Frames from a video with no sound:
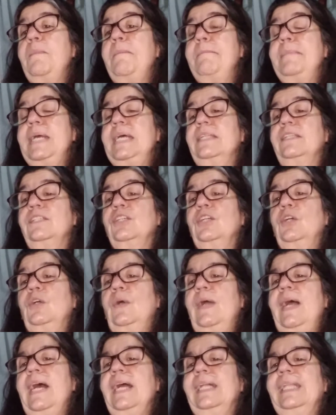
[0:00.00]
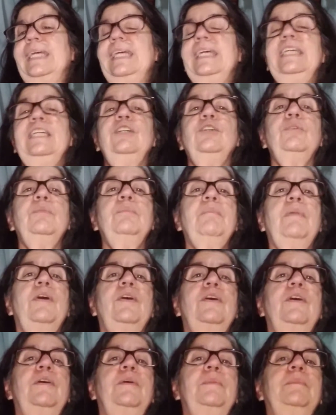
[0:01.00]
Mint Cracked Heel
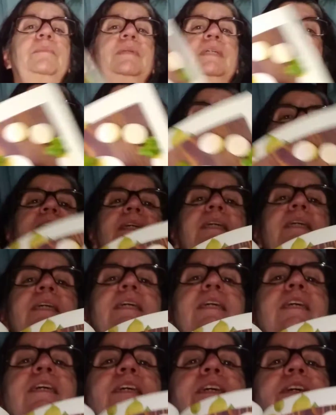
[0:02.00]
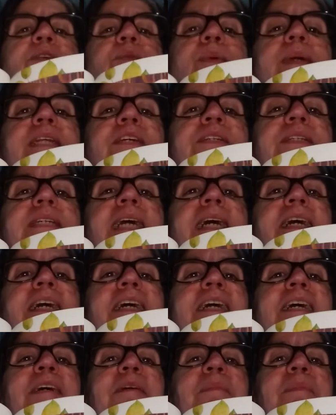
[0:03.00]
Balm.
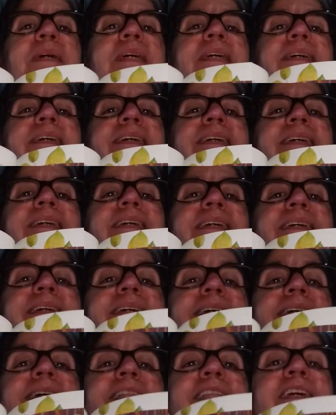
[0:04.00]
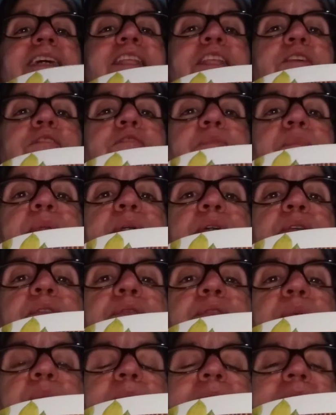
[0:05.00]
Wintertime. Look at those
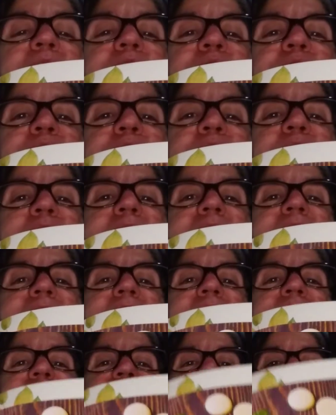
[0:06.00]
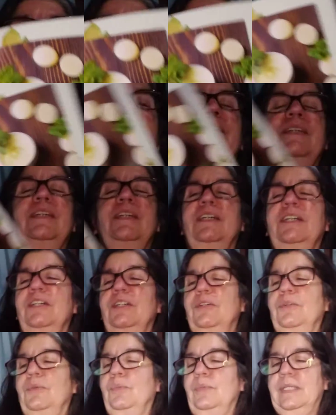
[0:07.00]
beautiful pictures in here.
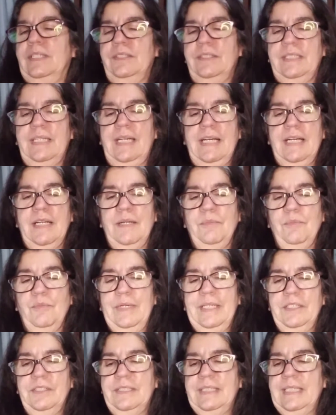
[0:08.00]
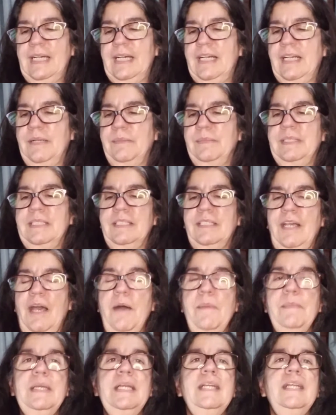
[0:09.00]
Wintertime, wintertime is
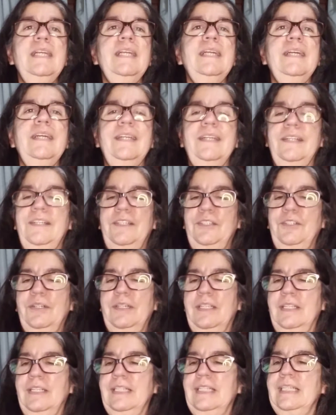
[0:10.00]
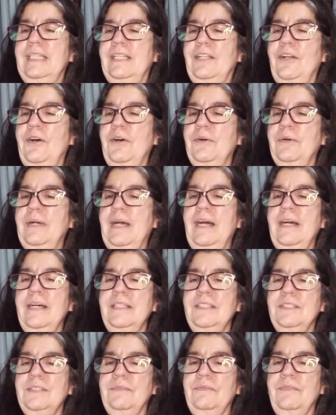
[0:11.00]
coming. You're going to need all
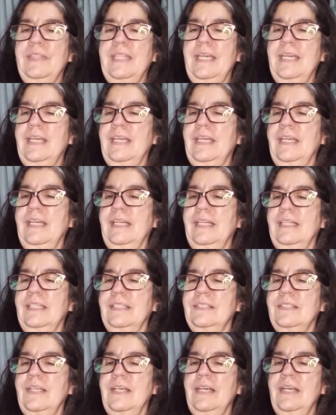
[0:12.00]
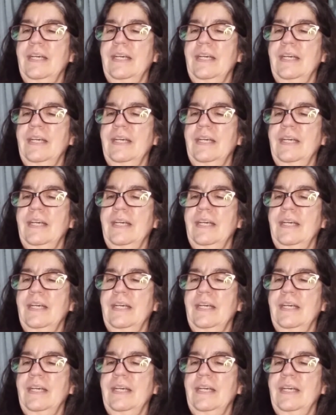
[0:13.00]
kinds of things.